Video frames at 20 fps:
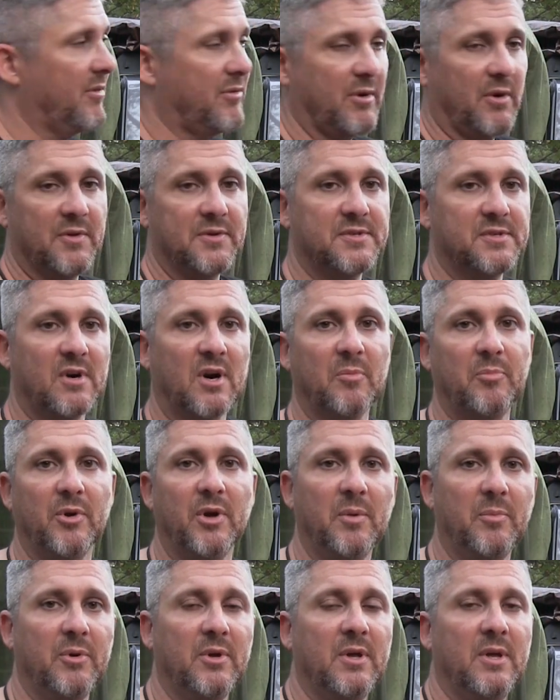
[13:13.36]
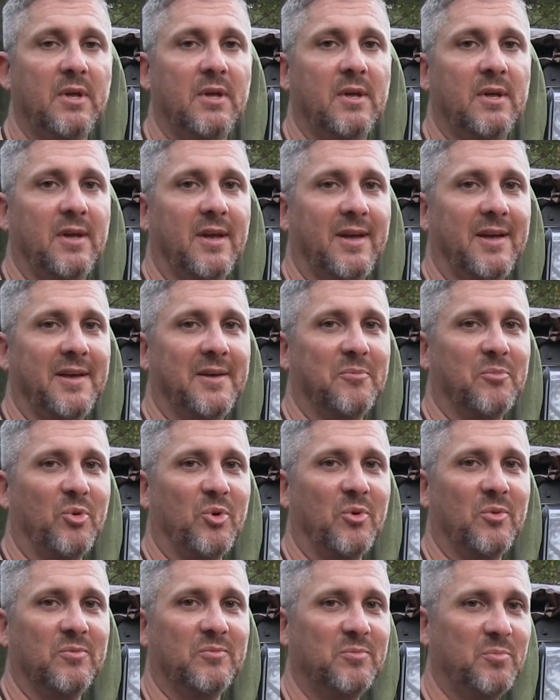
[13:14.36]
I'll throw this tarp up and
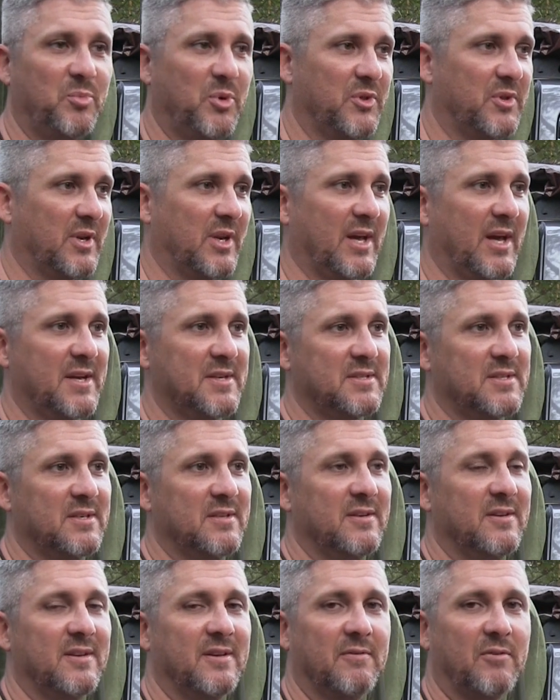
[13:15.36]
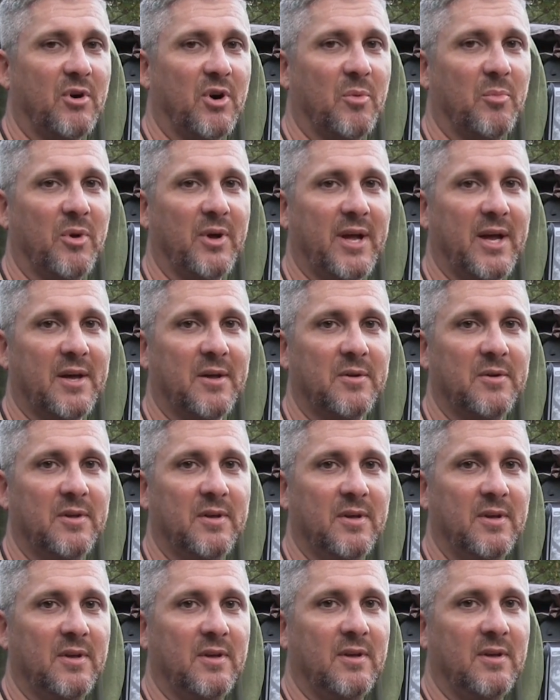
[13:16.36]
we'll put the last of our bug out,
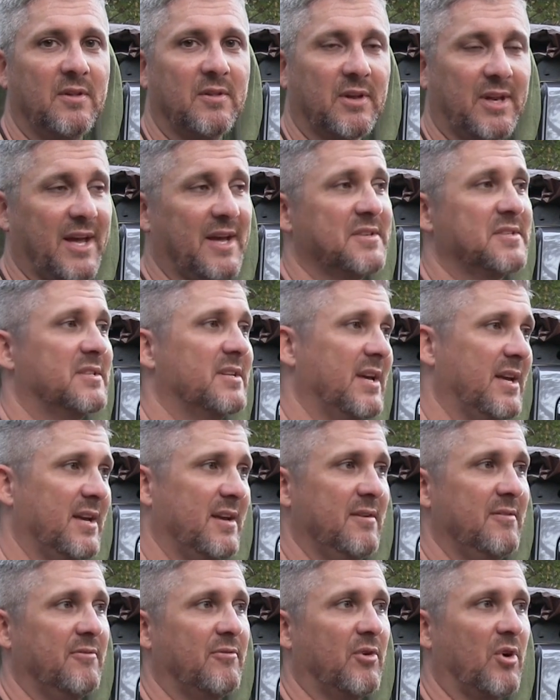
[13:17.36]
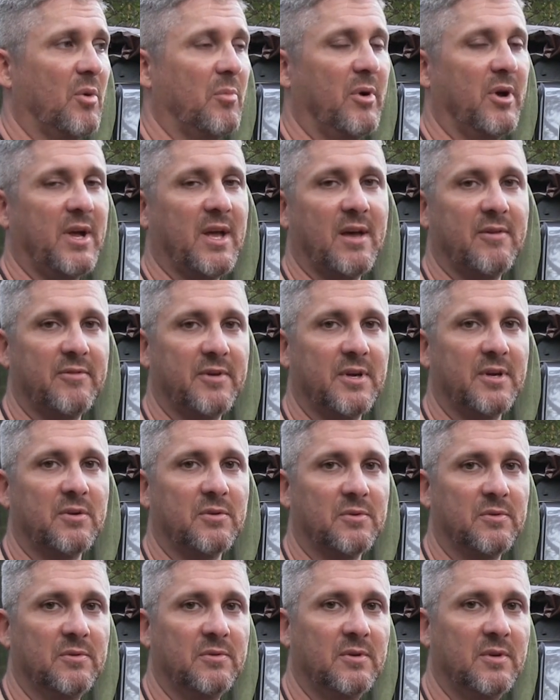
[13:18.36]
the last day for our bug out
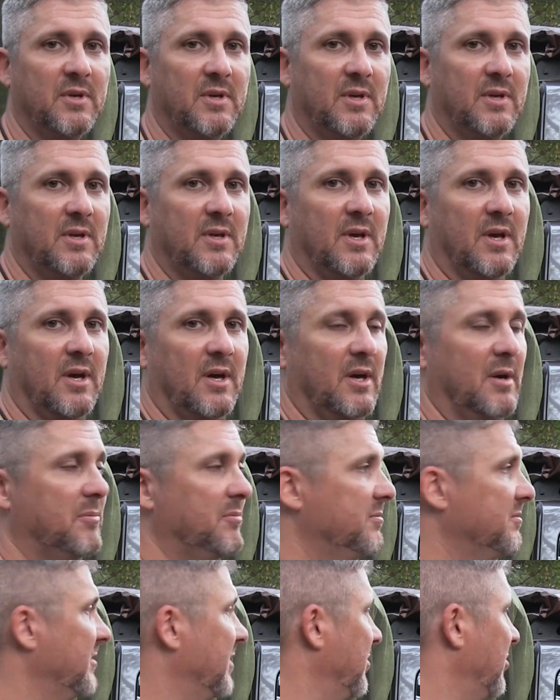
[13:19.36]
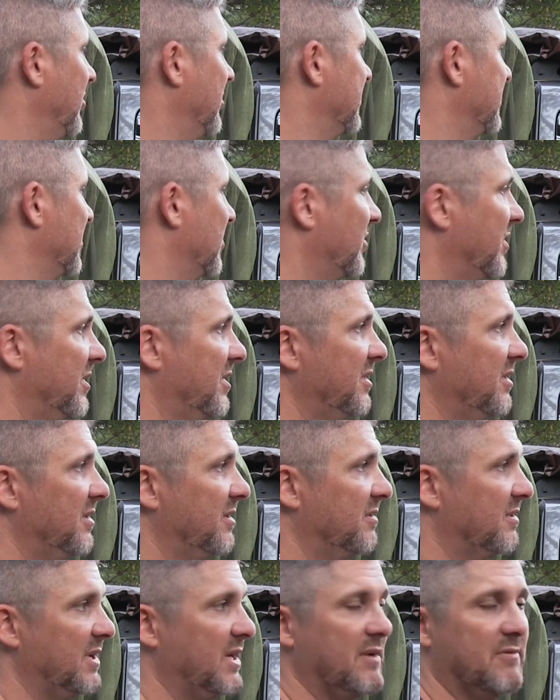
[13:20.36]
vehicle. Um, and we'll enjoy
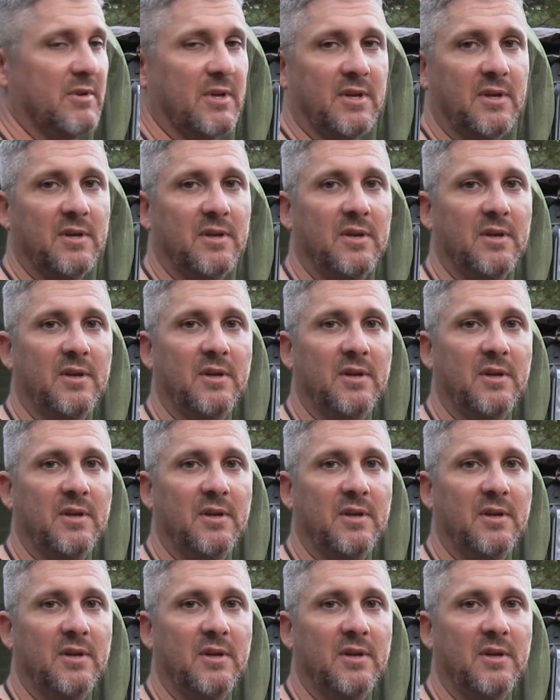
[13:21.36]
the evening